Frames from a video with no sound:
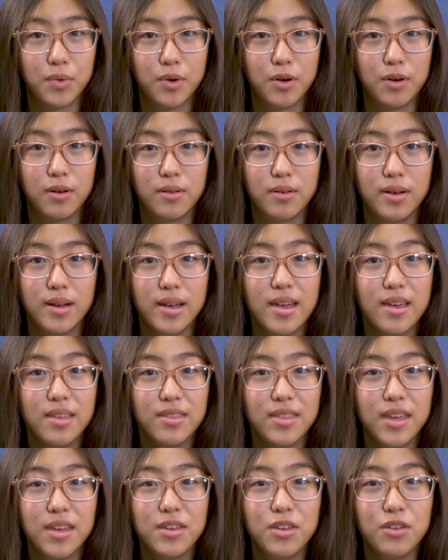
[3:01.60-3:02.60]
roll.
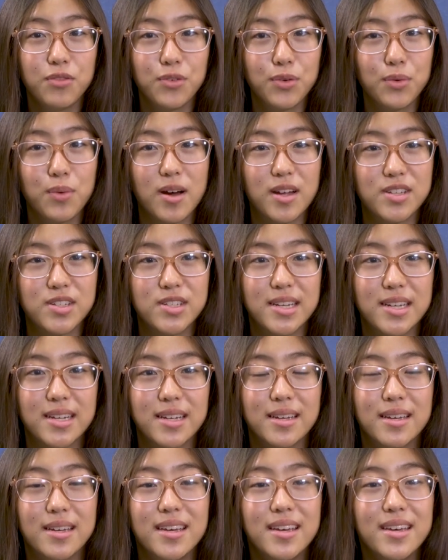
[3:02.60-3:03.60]
Thank you for
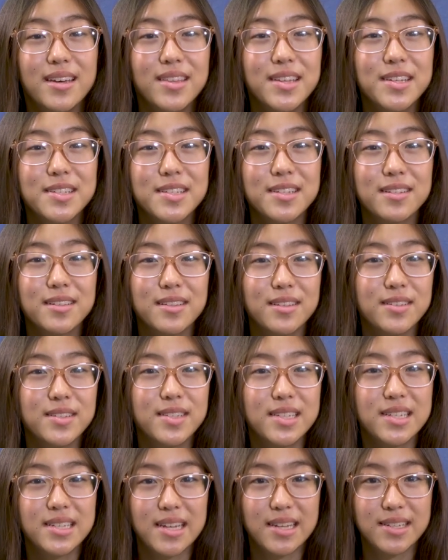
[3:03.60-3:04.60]
watching. This concludes
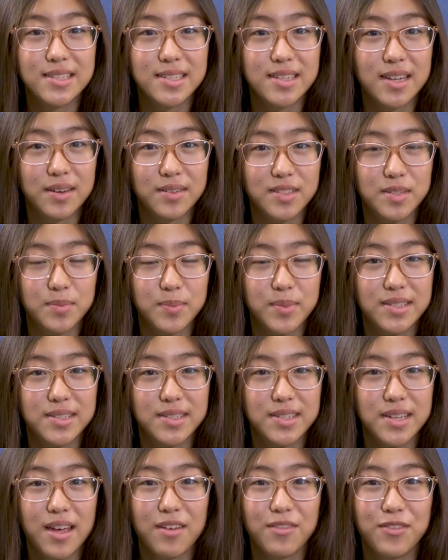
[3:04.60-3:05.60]
today's
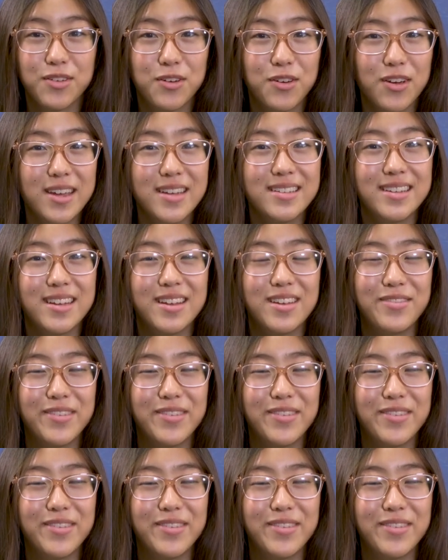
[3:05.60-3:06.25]
announcements. Have a great day,